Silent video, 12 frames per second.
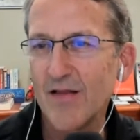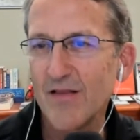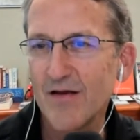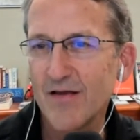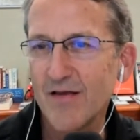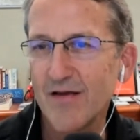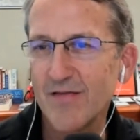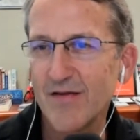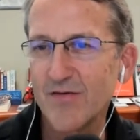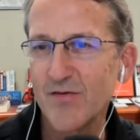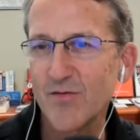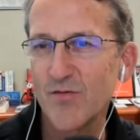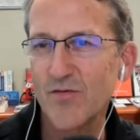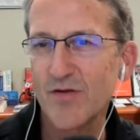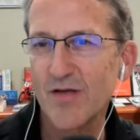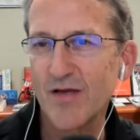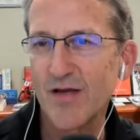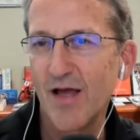I like, yeah, that's so.
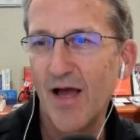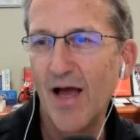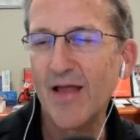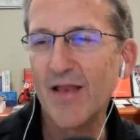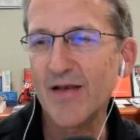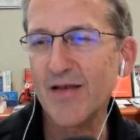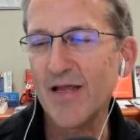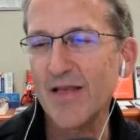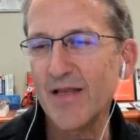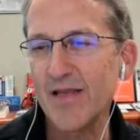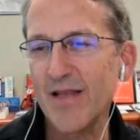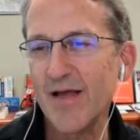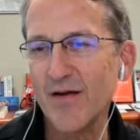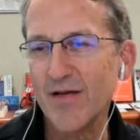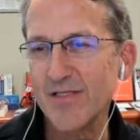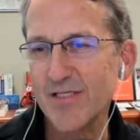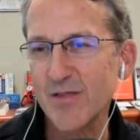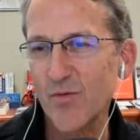interesting. And and now I
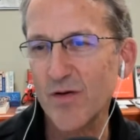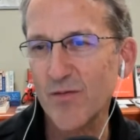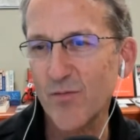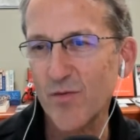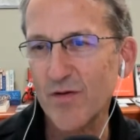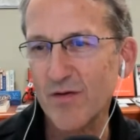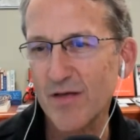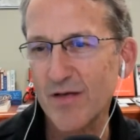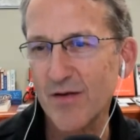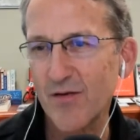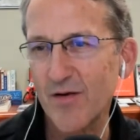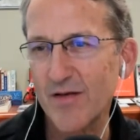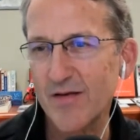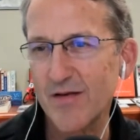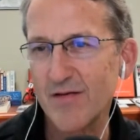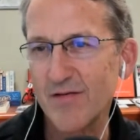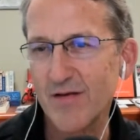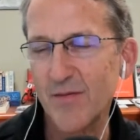can see where you were you getting your
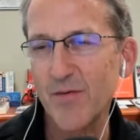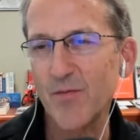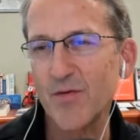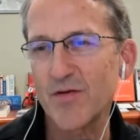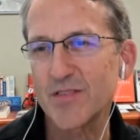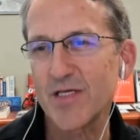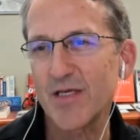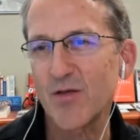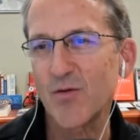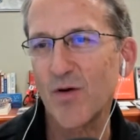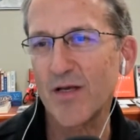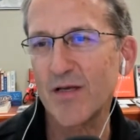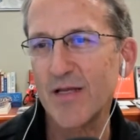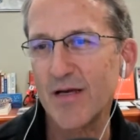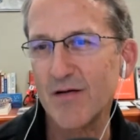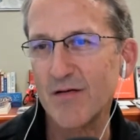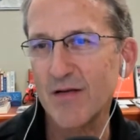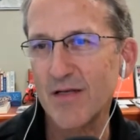ideas. I mean, when you're saying you write it
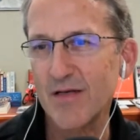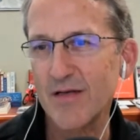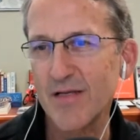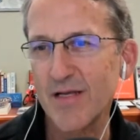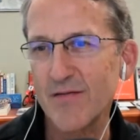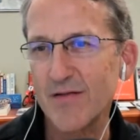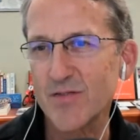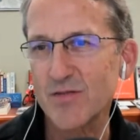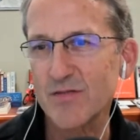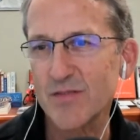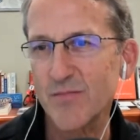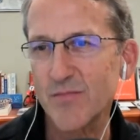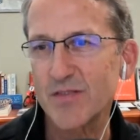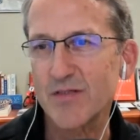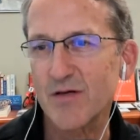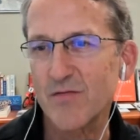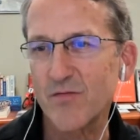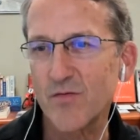down, and yeah, that's what somebody's gone